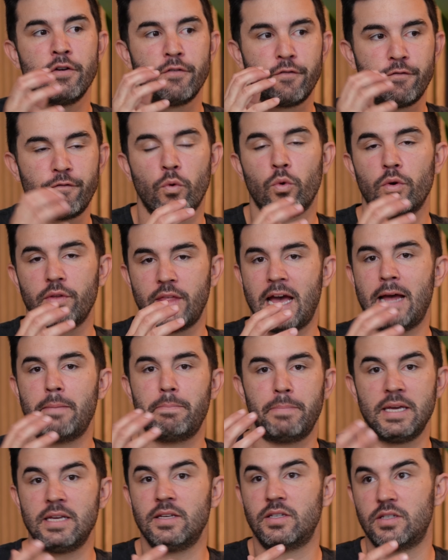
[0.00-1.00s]
for that
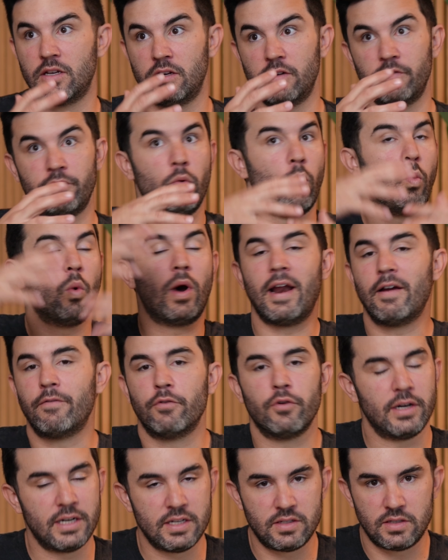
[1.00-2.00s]
piece of
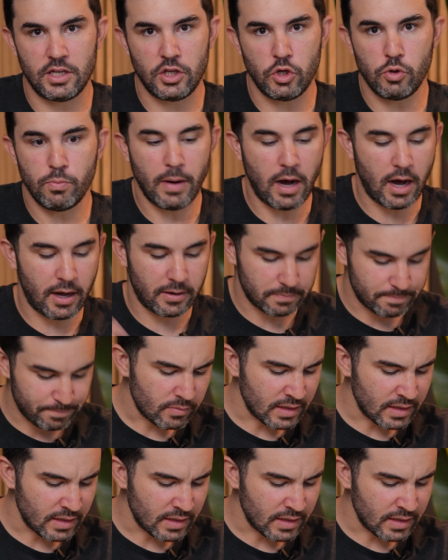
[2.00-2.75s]
whatever it is that you bought.